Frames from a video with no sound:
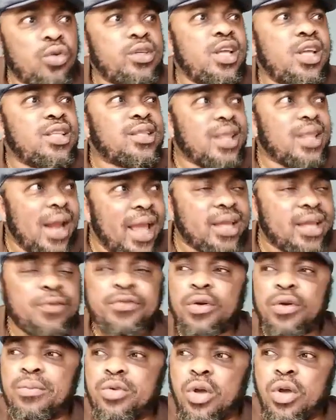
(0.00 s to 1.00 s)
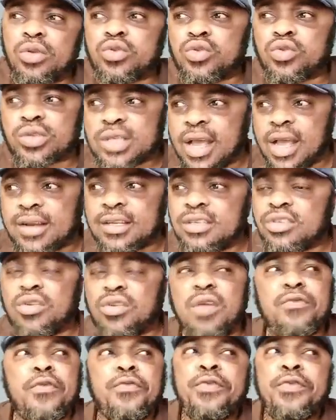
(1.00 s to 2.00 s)
the trek from north to south is
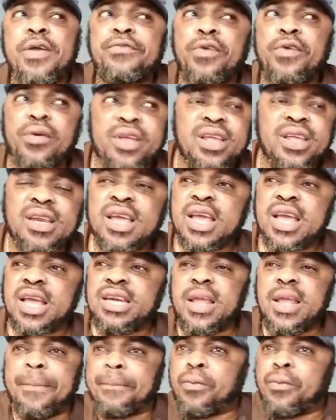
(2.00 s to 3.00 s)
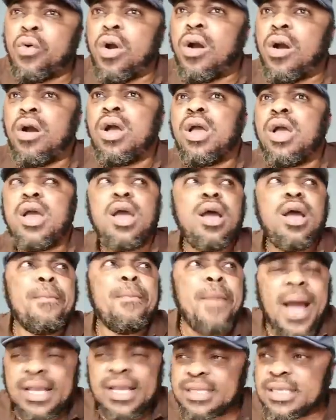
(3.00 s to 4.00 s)
not even favoring the poor
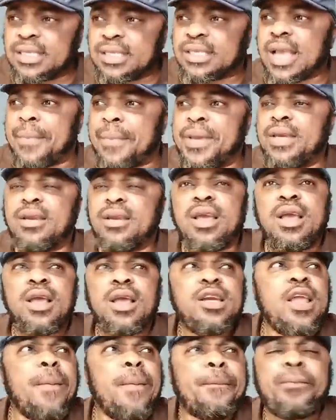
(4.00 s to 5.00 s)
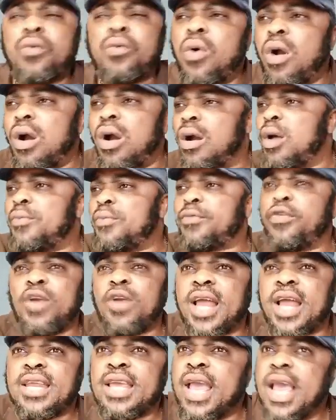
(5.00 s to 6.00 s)
masses. I mean, the poor
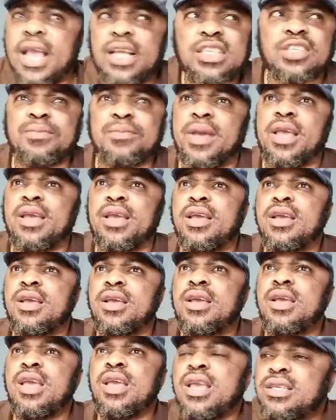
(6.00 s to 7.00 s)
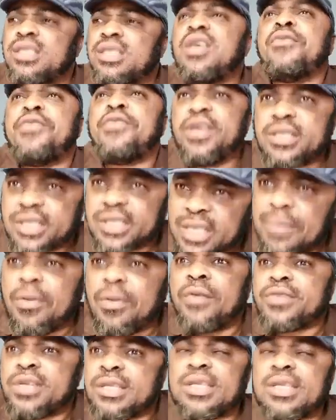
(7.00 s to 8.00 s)
Fulani X-Men. Is the victim
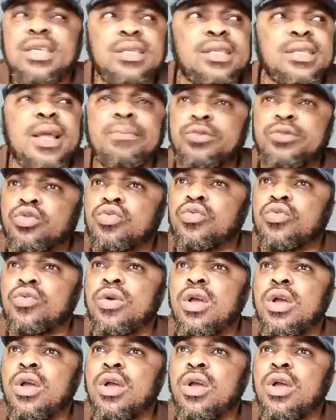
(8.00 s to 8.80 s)
of the system too.